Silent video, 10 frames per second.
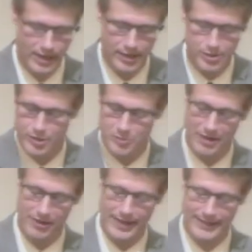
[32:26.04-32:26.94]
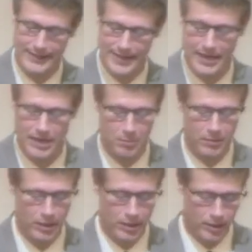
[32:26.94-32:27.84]
she's better at it than I am,
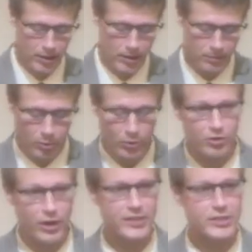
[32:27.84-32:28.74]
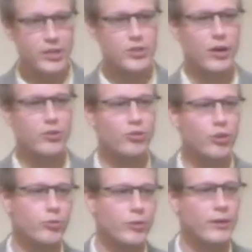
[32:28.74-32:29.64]
but we try to teach our
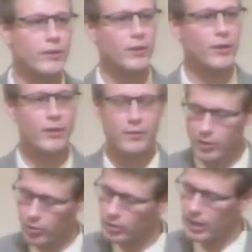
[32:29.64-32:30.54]
children that your life